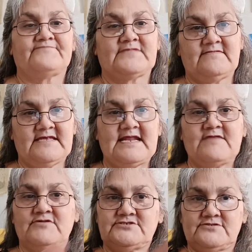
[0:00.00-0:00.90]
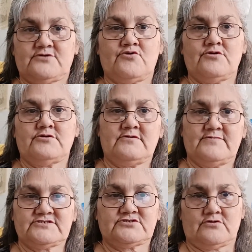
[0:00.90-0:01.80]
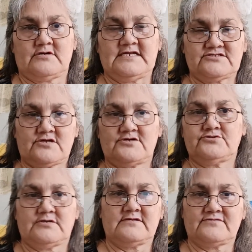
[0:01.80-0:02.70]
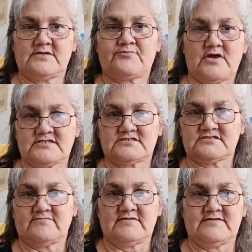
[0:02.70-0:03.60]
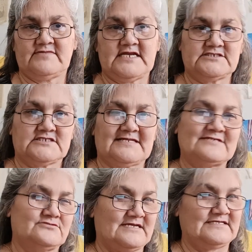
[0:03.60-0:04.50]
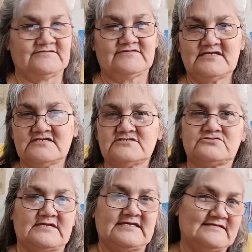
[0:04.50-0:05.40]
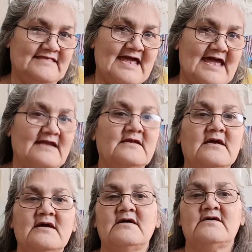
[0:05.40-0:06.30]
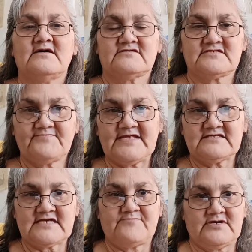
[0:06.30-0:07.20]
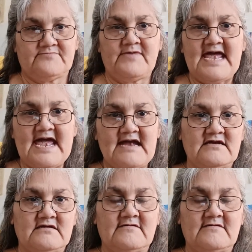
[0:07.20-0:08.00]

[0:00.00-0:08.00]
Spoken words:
and then I went to the corner of a store and started doing the process of elimination. Like, do I need this? Do I need that? Some things I put back.